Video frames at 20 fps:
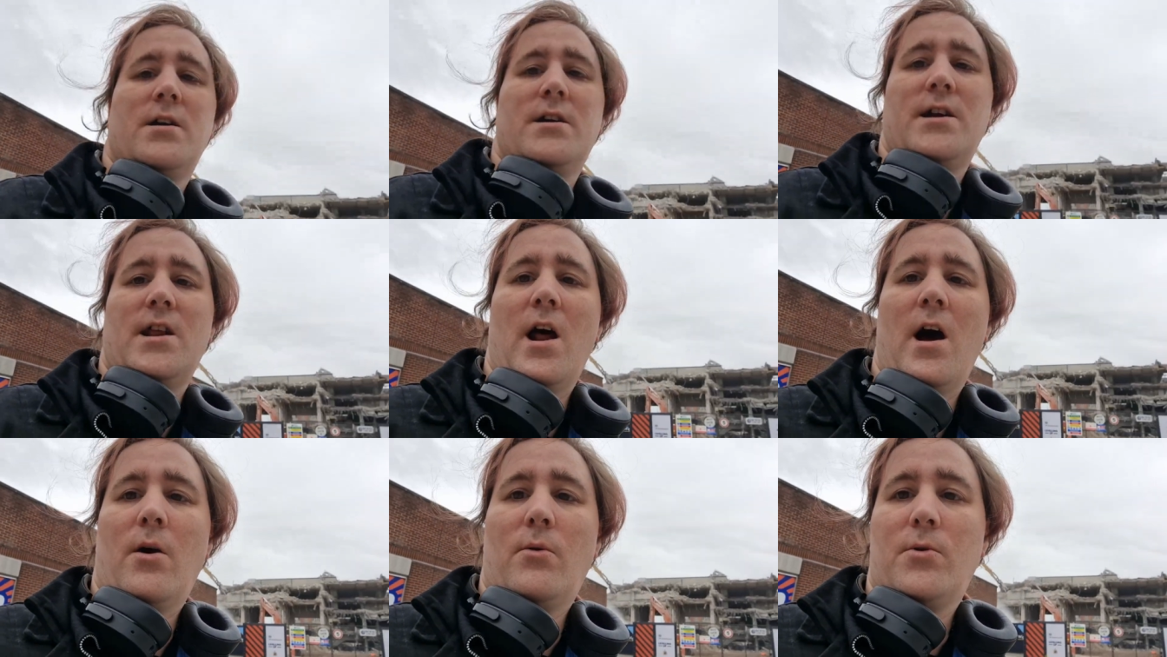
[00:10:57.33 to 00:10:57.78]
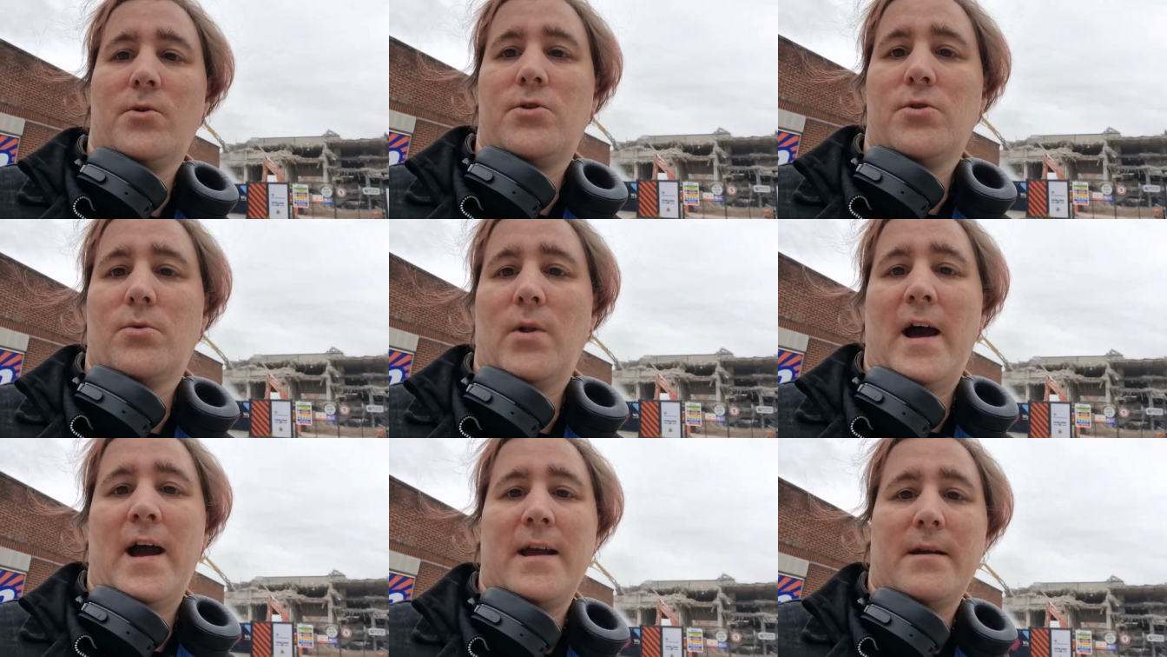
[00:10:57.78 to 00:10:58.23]
You know, would
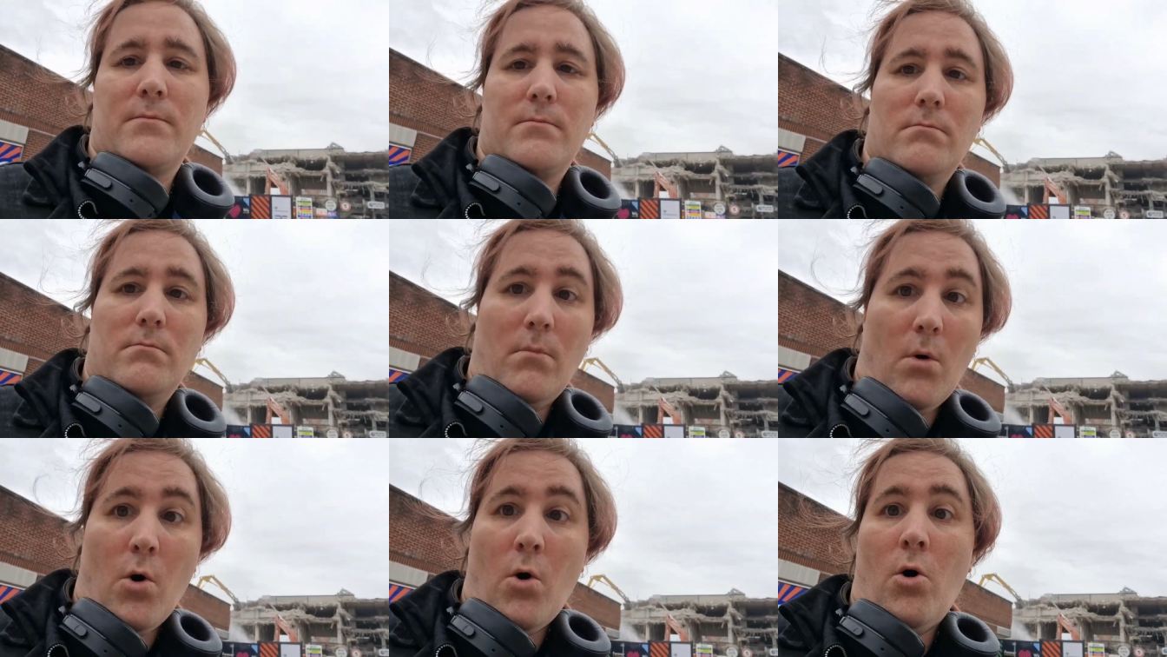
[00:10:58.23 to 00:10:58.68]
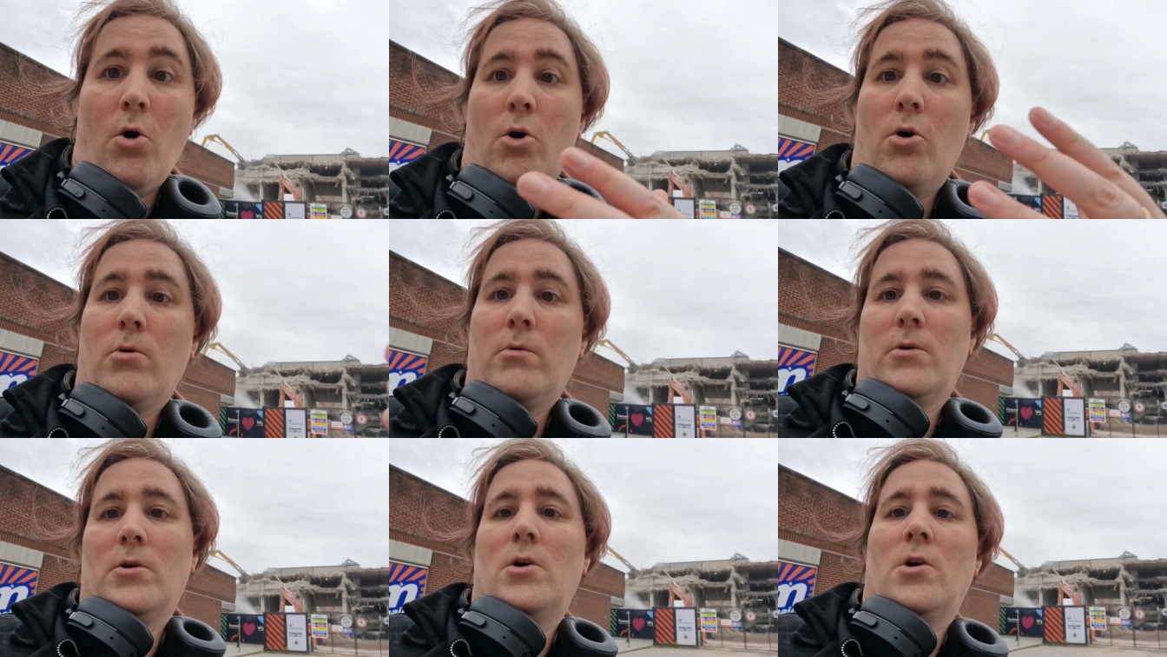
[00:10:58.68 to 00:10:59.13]
you like
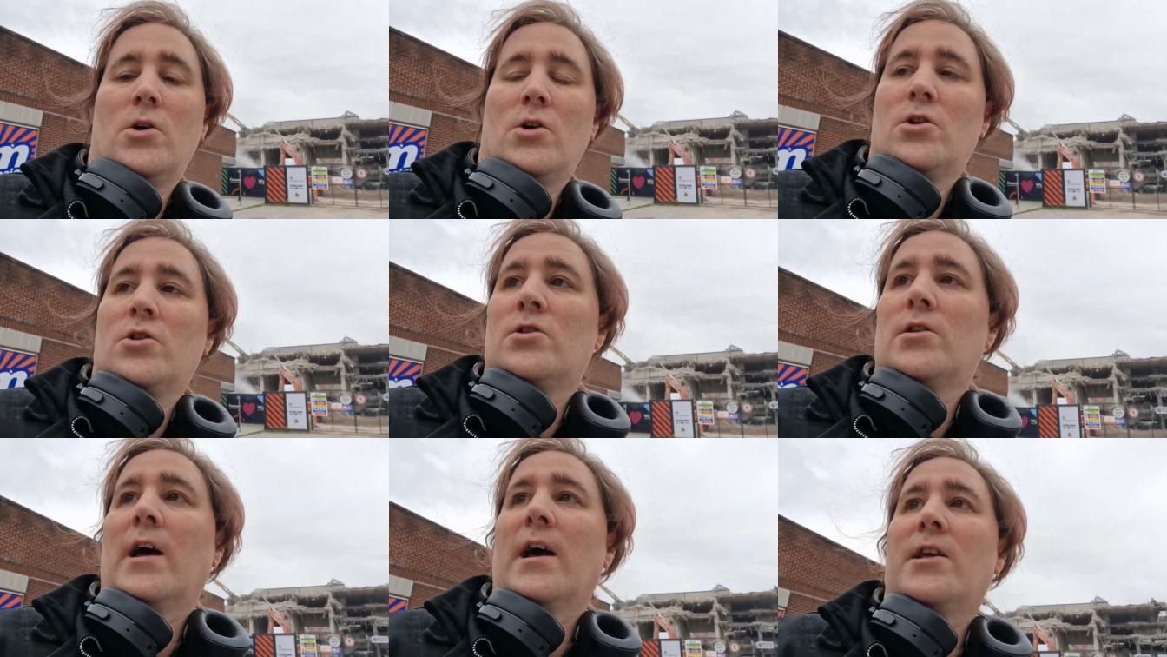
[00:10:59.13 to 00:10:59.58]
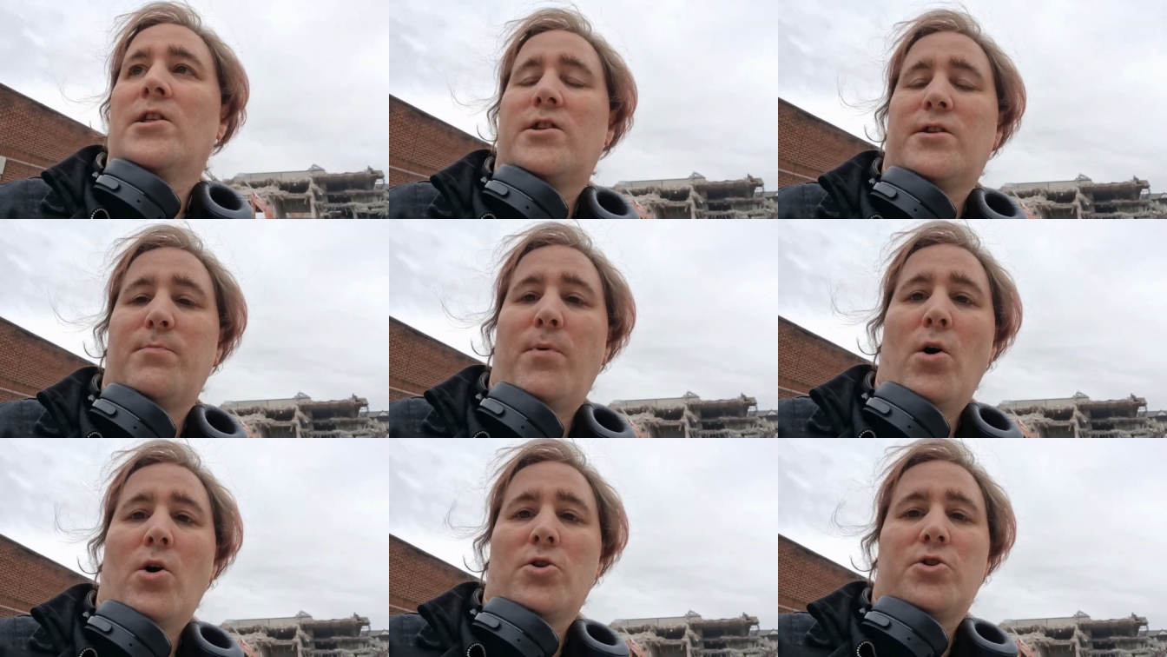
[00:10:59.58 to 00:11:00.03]
more like
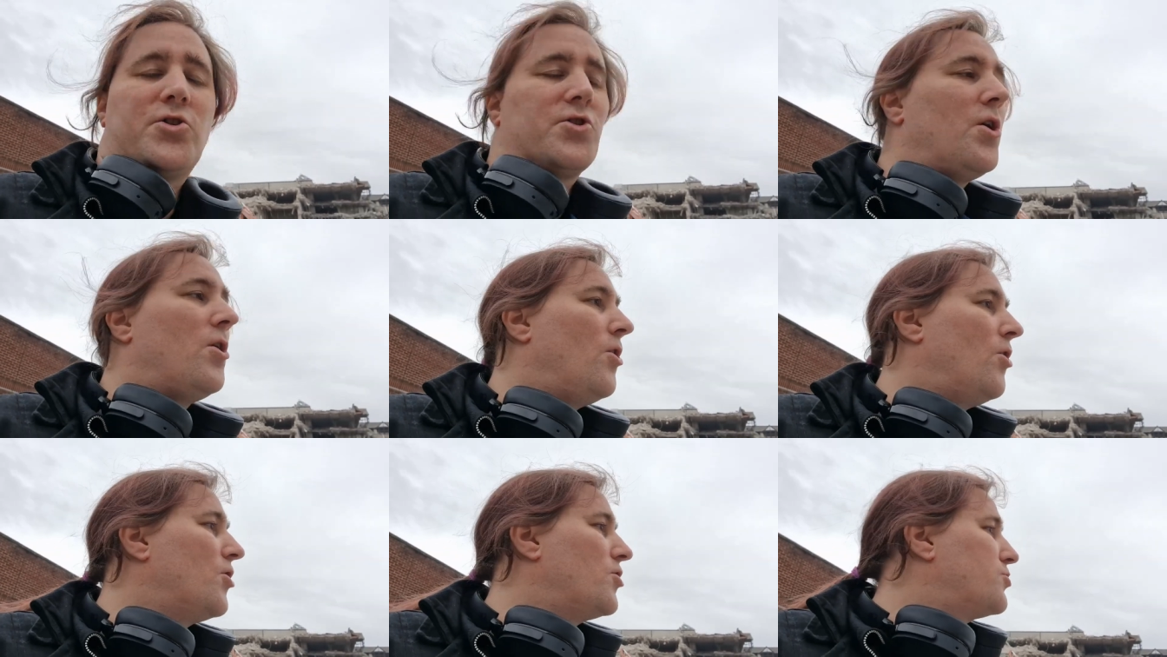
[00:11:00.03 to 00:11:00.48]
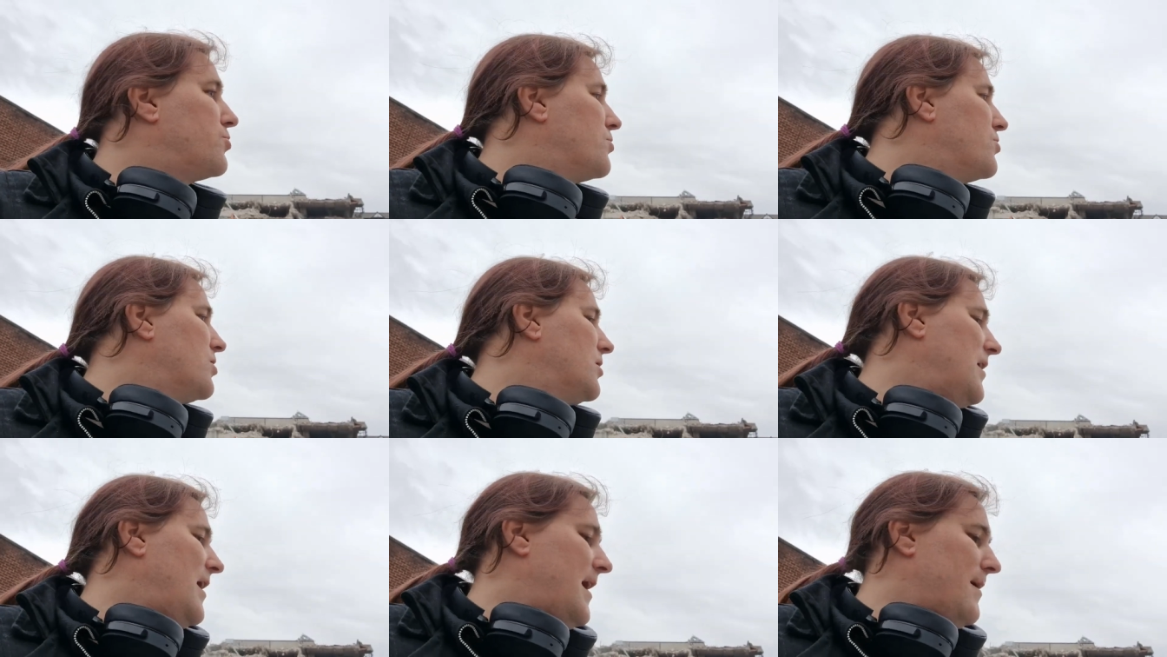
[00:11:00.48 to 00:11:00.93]
sports stores?
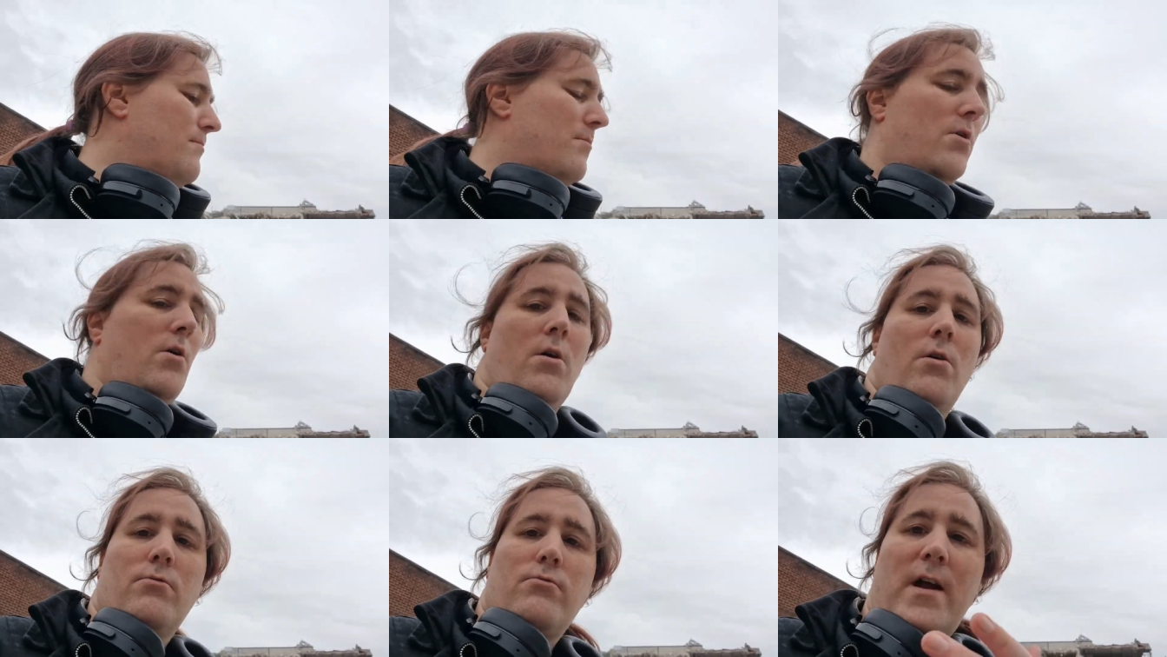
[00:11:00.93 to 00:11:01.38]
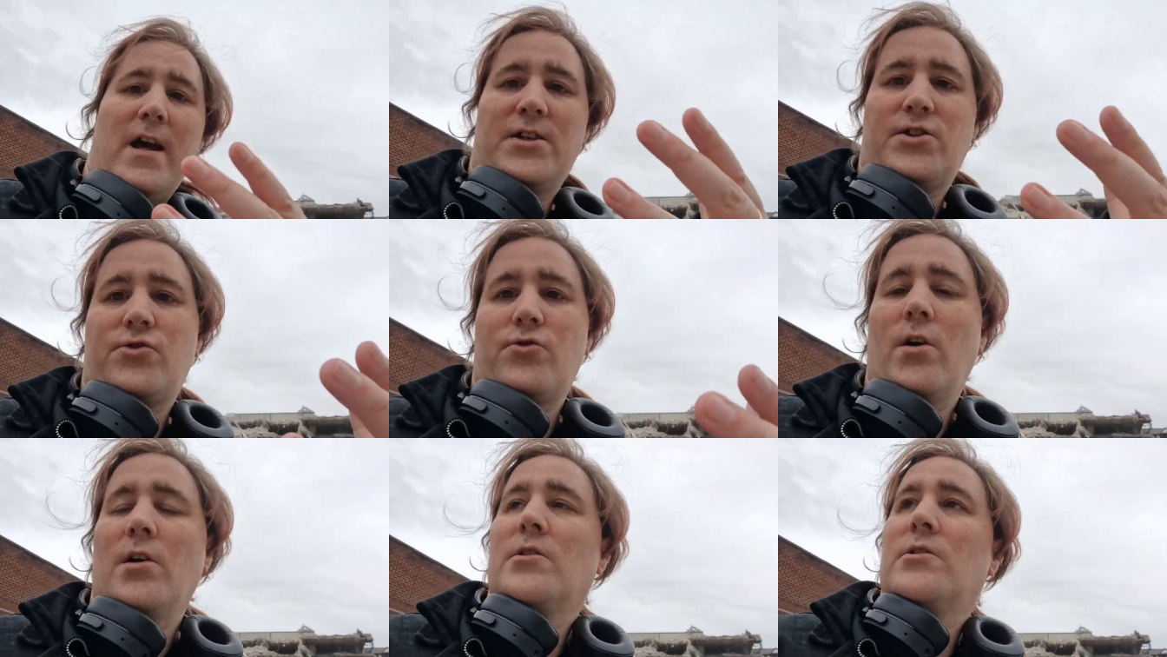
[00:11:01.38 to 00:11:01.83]
Would you like more
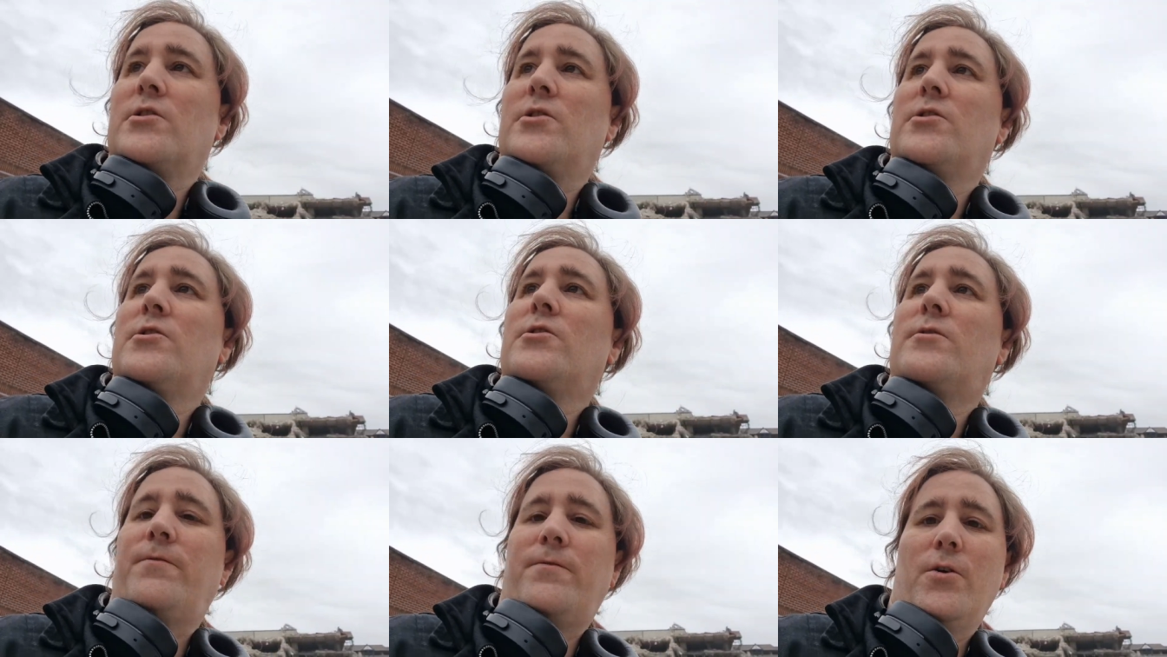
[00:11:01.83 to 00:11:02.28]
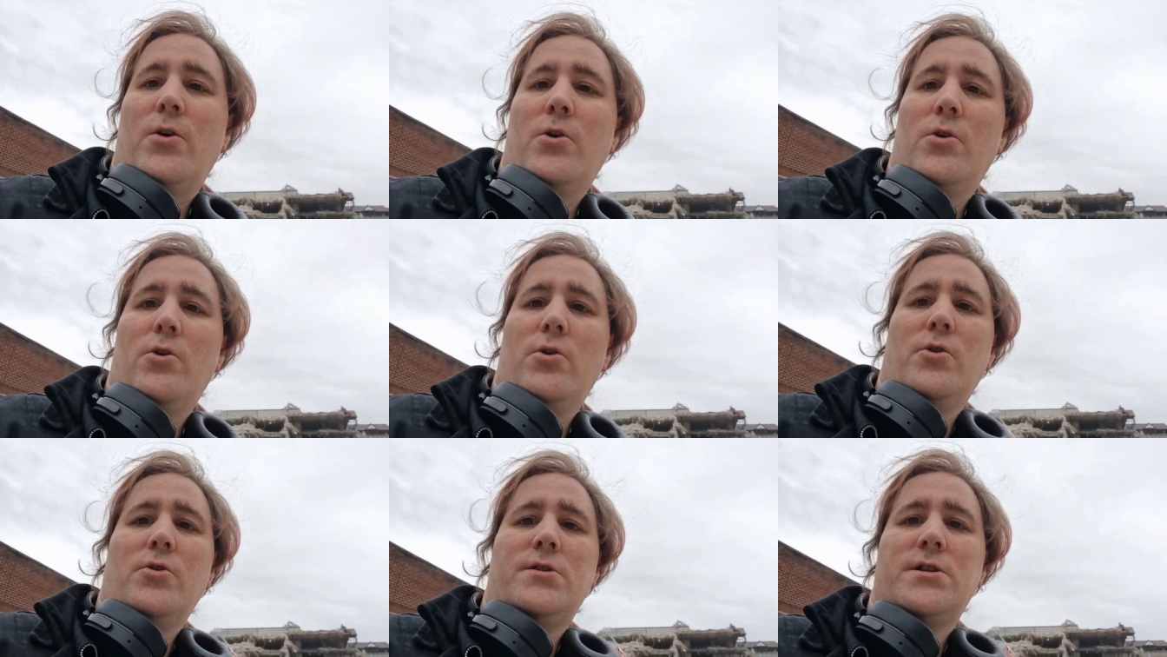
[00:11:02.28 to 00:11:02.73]
restaurants and
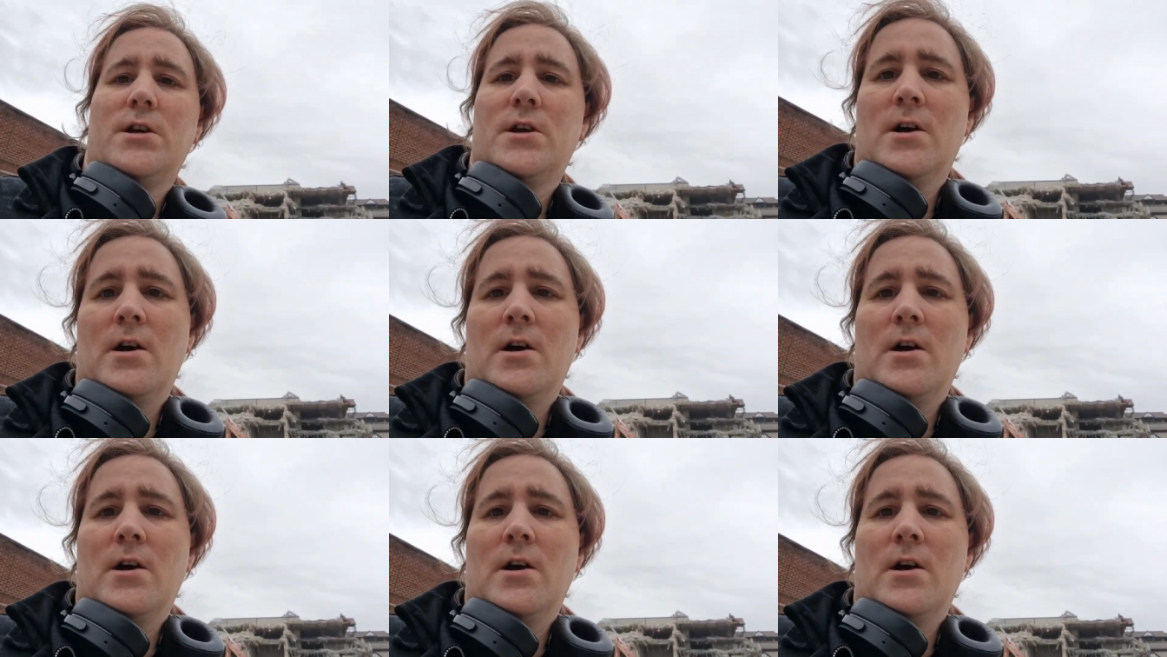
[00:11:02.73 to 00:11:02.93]
food?